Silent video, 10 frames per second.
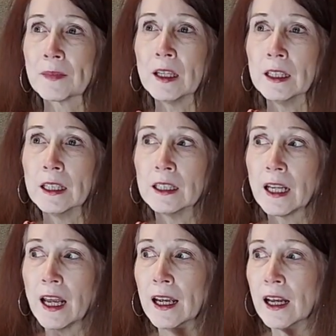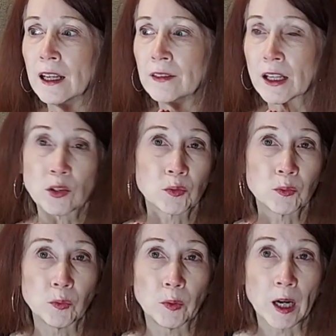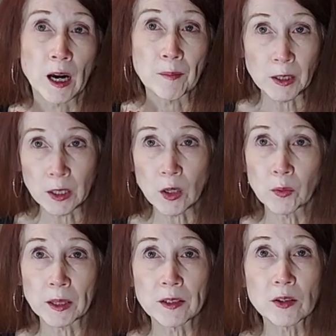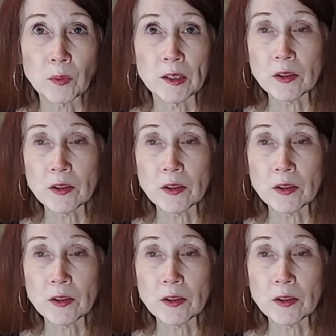in it. And that's where I'm going to go with this one.